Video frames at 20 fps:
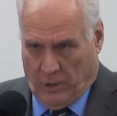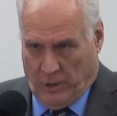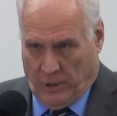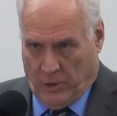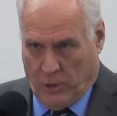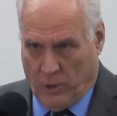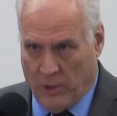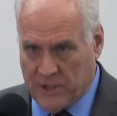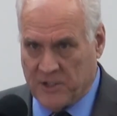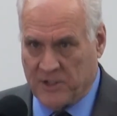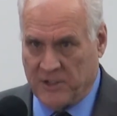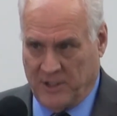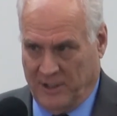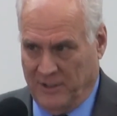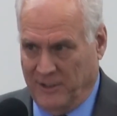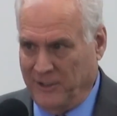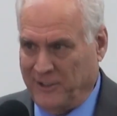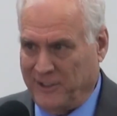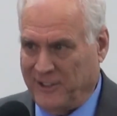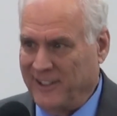
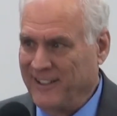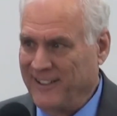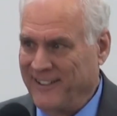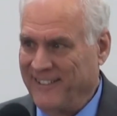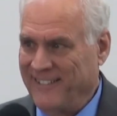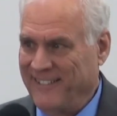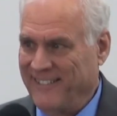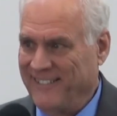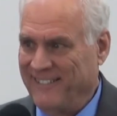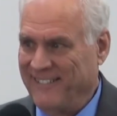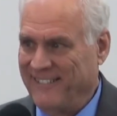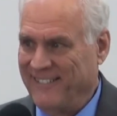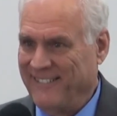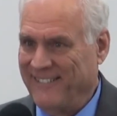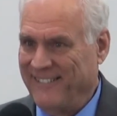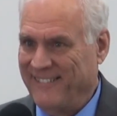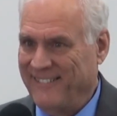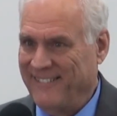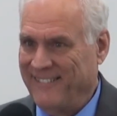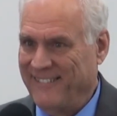Christians
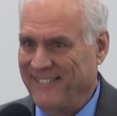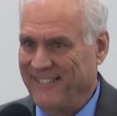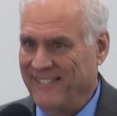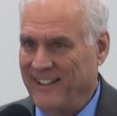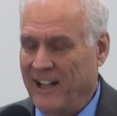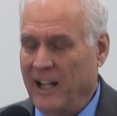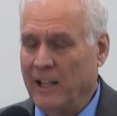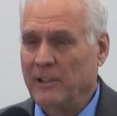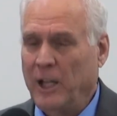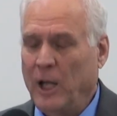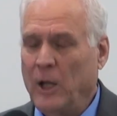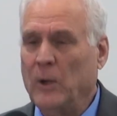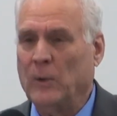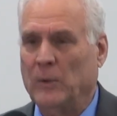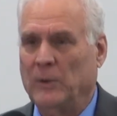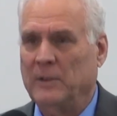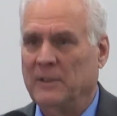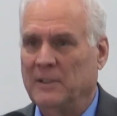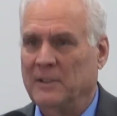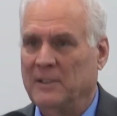
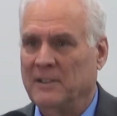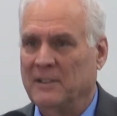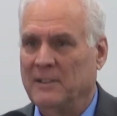alone